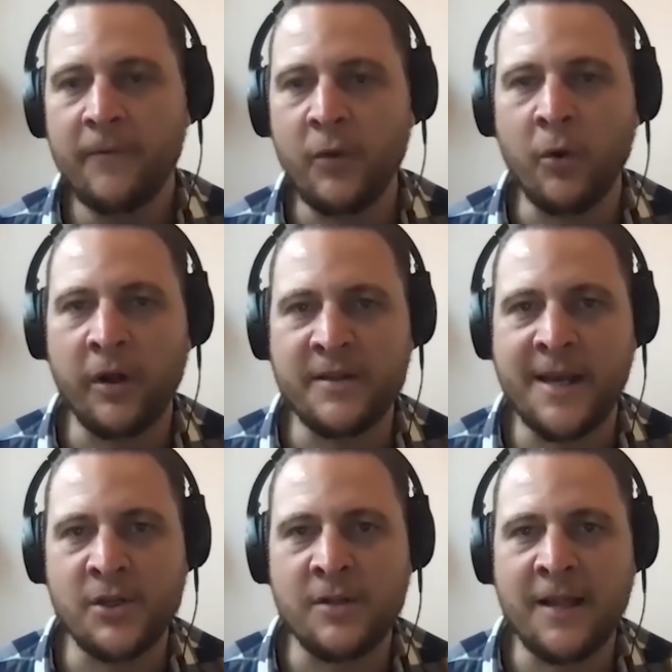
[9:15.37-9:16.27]
the
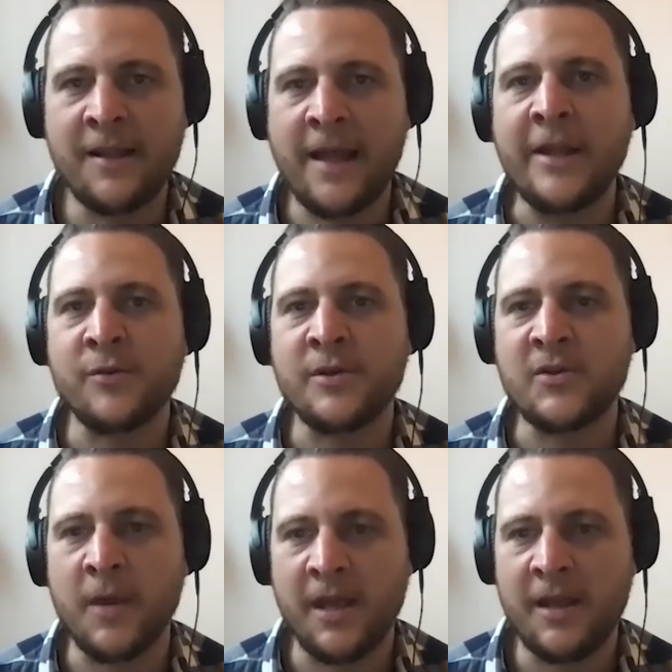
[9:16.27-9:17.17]
organisation. That
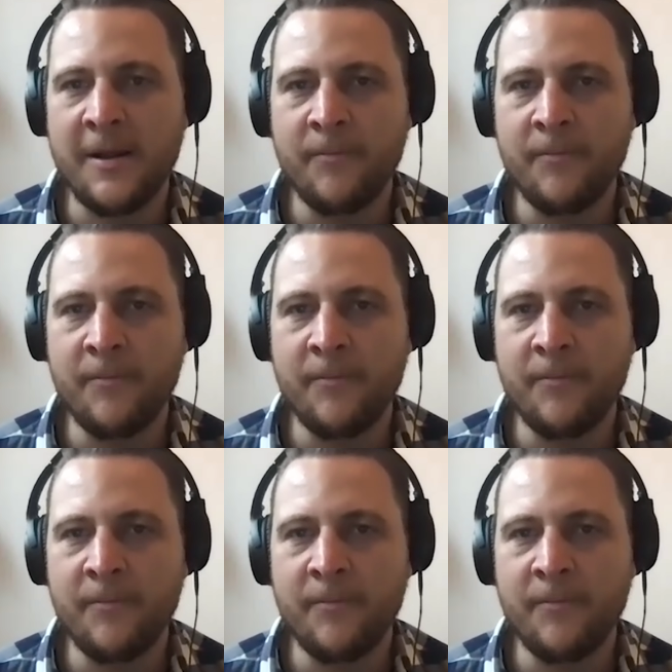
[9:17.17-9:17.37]
interests me.